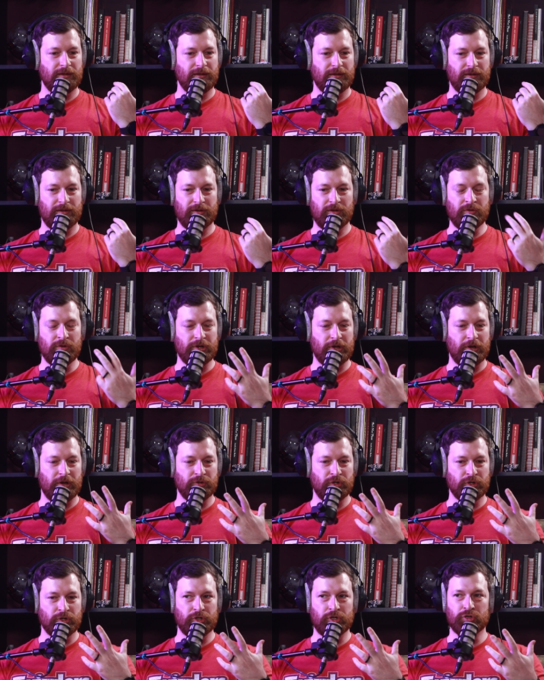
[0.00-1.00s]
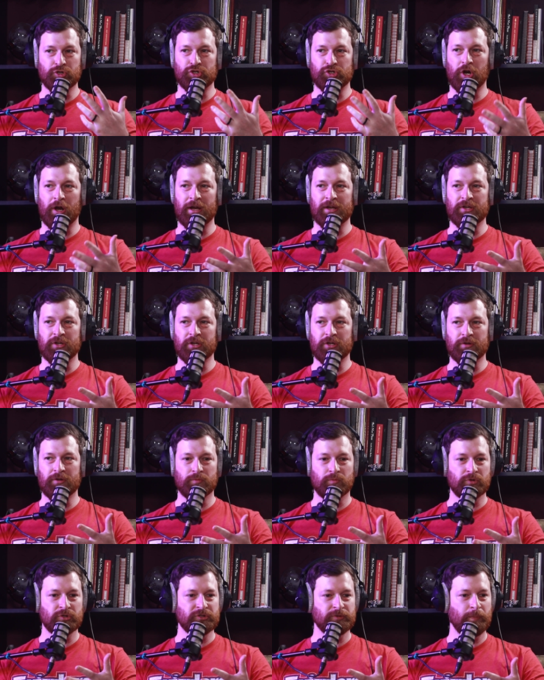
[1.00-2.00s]
you know, you're you're trying to
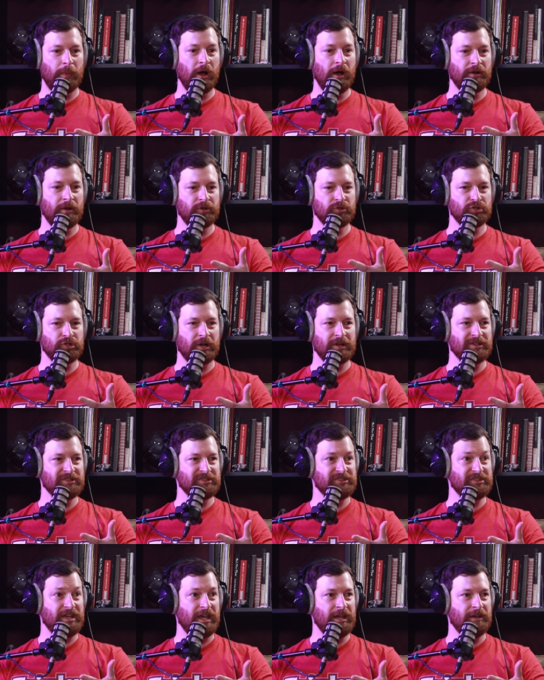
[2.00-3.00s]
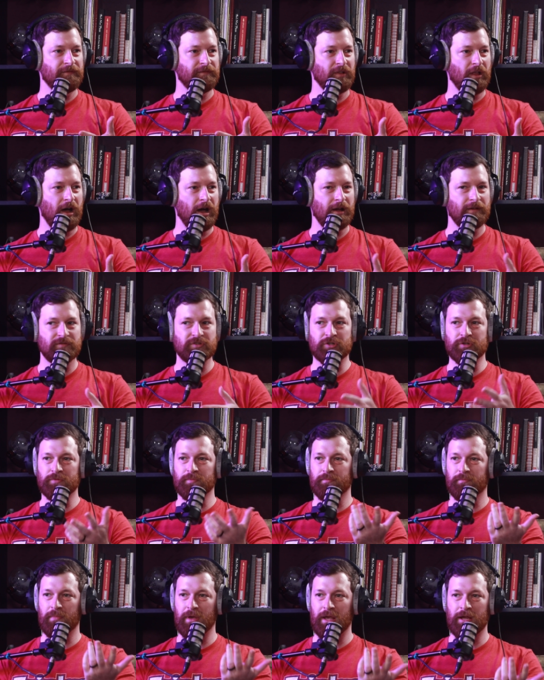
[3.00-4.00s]
respond, you're trying to save lives or
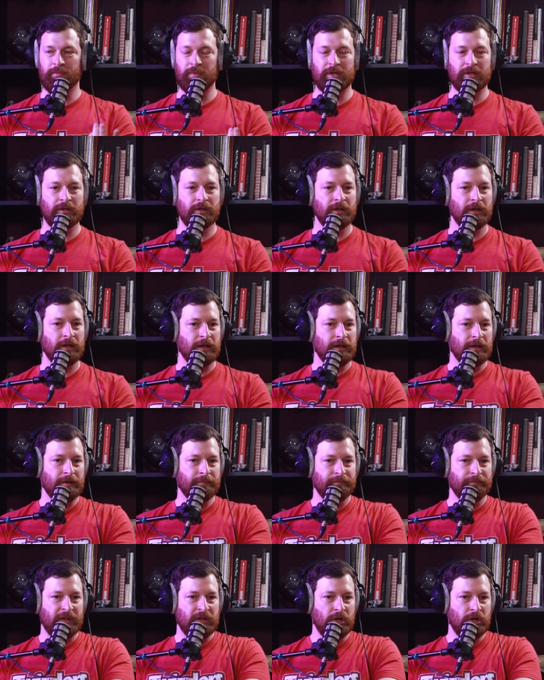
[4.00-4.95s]
maybe you know,